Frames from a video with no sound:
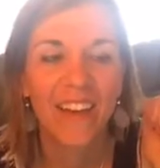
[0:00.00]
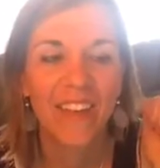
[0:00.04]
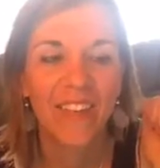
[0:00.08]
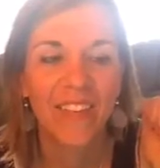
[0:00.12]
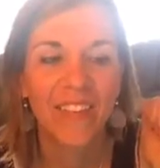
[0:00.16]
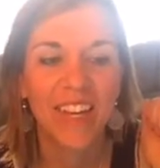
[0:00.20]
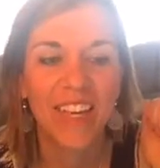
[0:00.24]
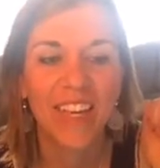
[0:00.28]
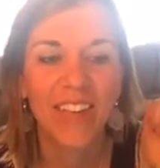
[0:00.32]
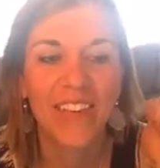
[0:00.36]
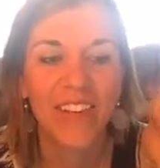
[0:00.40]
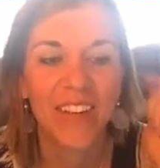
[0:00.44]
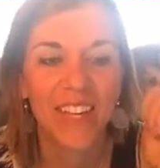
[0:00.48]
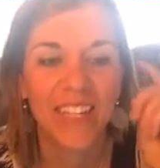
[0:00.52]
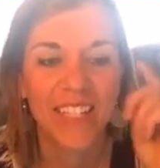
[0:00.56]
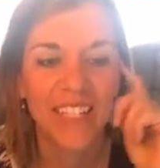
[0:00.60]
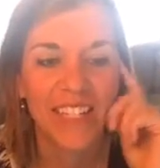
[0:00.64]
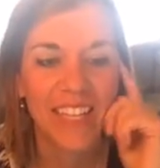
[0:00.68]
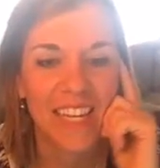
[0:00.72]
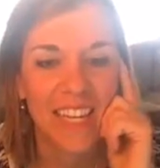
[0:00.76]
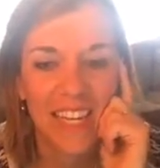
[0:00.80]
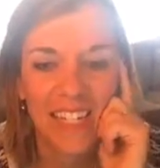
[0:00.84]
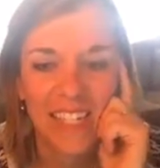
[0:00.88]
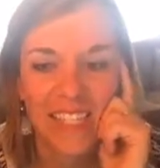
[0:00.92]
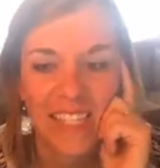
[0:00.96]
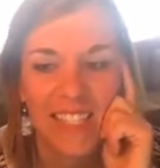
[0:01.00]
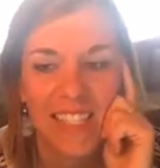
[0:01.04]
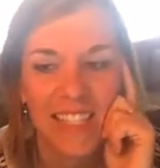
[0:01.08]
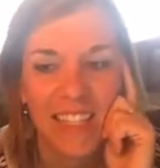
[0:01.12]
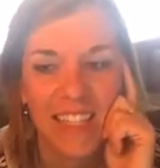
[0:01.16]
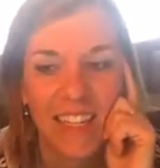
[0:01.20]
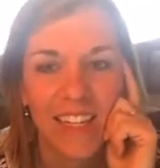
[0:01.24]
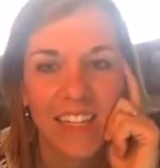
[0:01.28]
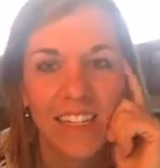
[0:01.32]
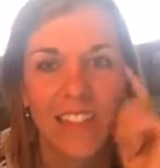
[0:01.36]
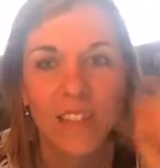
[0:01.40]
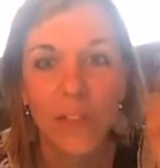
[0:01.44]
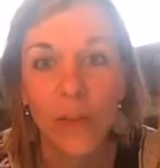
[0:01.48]
Anyways,
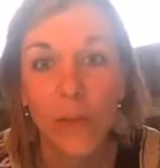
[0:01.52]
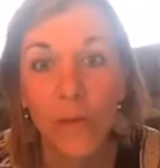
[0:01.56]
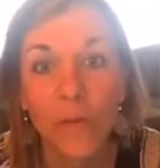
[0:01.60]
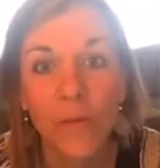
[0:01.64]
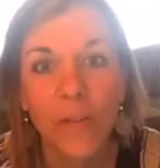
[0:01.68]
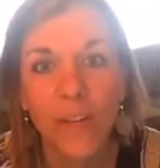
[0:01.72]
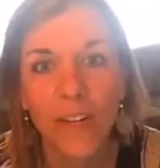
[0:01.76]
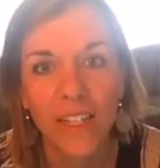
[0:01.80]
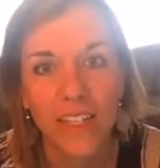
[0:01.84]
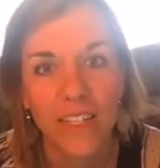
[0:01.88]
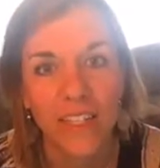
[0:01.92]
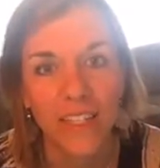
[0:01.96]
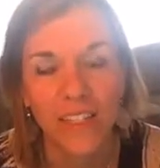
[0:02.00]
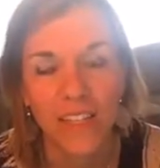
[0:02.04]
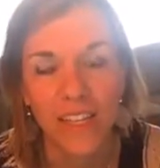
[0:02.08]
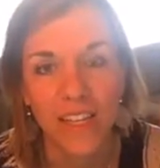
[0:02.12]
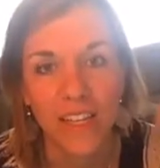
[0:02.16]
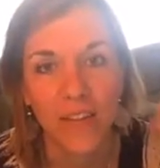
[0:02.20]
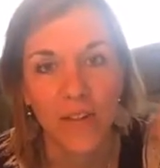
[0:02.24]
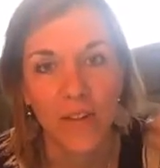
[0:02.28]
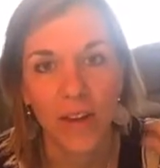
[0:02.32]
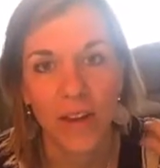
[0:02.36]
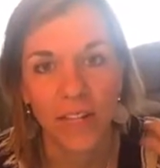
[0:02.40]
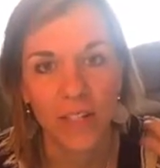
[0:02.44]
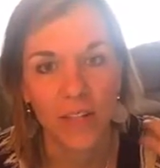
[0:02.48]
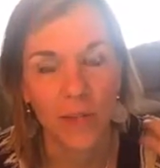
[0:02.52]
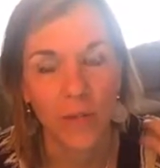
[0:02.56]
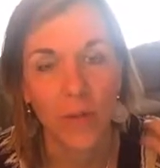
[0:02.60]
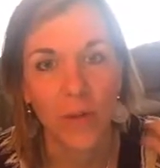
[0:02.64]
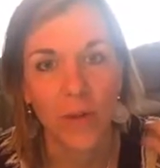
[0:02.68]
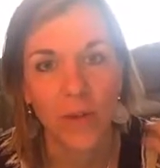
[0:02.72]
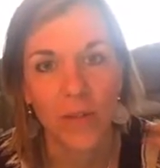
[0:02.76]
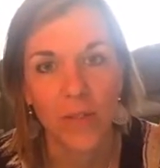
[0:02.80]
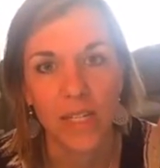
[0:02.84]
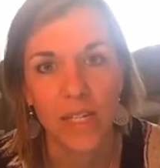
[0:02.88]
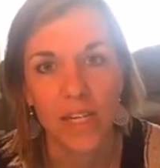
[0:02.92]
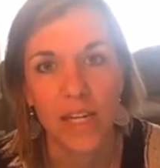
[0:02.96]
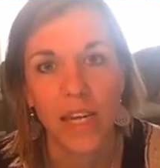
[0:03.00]
it's so fun to see you guys all
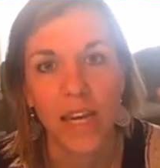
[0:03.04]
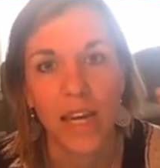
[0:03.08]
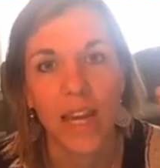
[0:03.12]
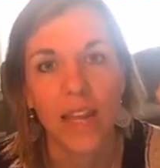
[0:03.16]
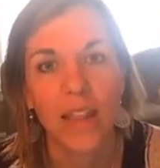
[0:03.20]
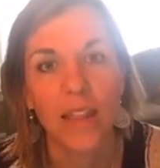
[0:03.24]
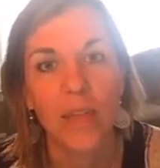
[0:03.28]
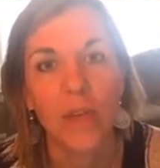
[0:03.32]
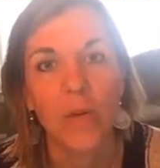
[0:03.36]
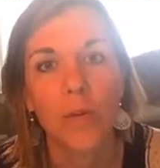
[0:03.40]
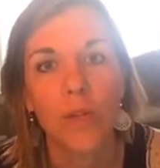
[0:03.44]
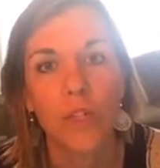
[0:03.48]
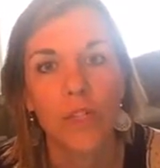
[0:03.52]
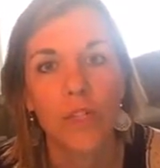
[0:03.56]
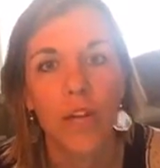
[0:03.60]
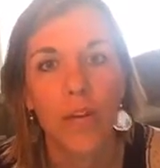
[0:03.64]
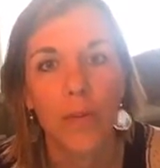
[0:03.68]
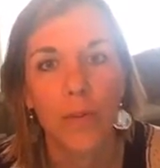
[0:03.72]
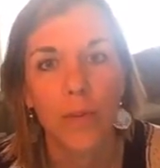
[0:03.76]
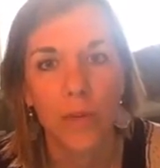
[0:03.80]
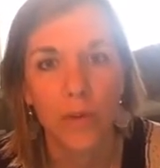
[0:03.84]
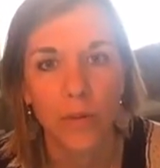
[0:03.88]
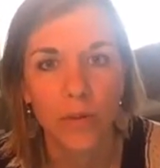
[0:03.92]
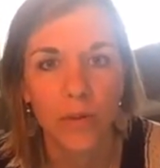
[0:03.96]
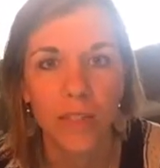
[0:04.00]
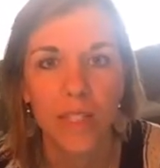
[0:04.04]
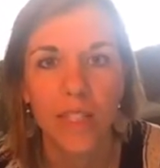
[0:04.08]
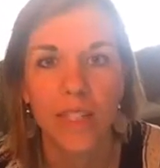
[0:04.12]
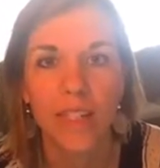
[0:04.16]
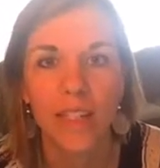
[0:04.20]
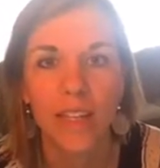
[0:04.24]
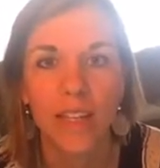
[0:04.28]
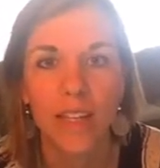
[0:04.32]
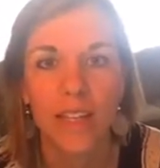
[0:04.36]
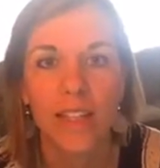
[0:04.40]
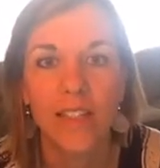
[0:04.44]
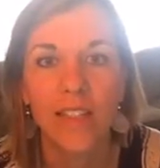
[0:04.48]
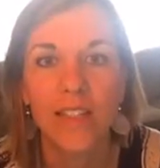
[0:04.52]
posting, and I think what she had
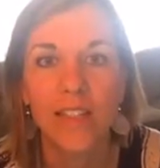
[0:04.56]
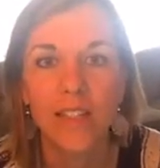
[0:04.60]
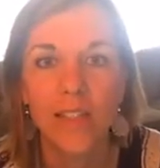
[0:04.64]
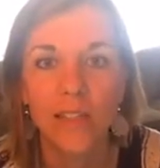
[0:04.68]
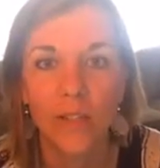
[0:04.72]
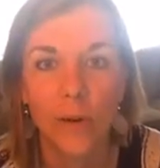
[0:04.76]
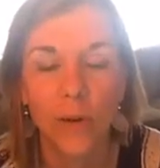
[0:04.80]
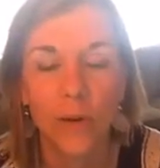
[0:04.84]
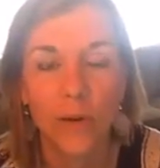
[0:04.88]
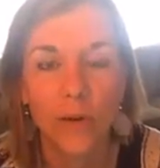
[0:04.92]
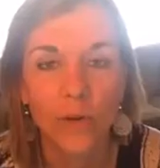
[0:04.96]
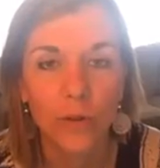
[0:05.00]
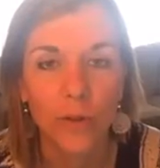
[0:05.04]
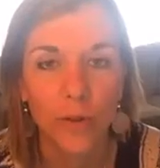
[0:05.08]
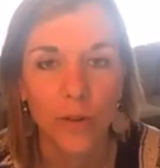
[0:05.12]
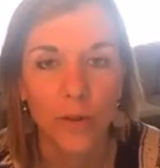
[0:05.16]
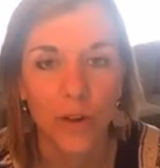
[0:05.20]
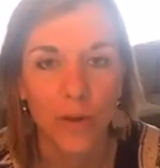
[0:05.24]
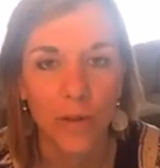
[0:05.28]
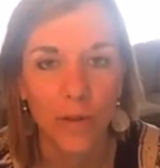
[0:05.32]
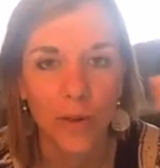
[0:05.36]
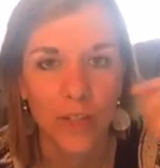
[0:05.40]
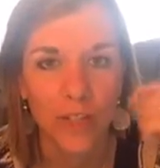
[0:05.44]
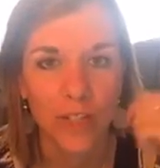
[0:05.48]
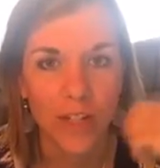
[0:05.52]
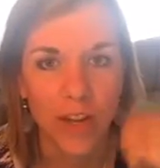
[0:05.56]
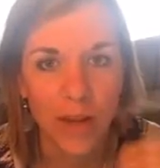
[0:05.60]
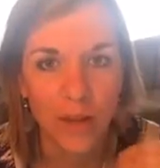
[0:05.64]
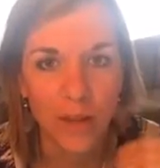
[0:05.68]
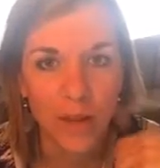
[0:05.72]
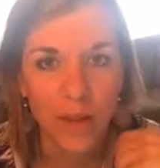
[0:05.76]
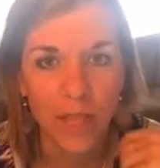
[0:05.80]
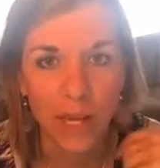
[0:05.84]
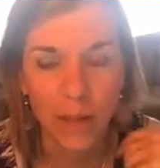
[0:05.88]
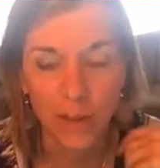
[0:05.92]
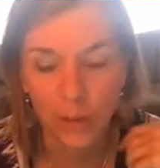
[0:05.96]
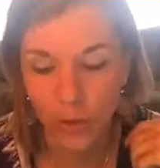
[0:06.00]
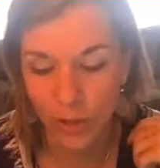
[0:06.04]
posted, it's so true, and I'm going to talk about
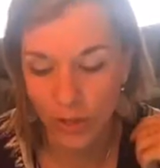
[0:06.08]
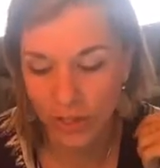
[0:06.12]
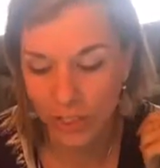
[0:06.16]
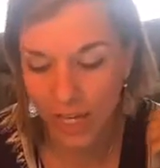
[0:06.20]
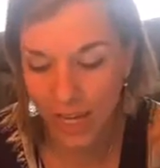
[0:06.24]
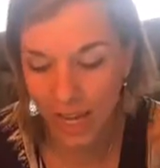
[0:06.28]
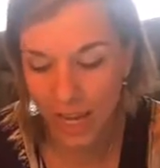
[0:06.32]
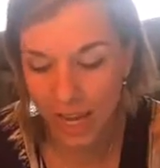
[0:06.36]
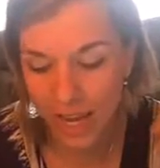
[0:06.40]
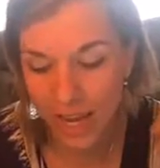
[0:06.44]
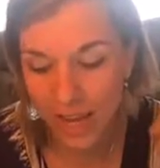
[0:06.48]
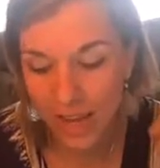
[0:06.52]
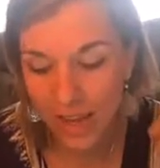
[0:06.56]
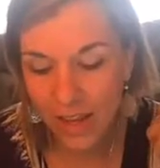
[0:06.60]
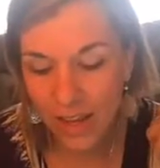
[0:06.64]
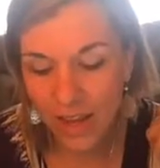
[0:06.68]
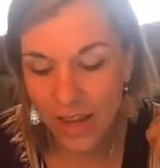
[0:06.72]
that more today.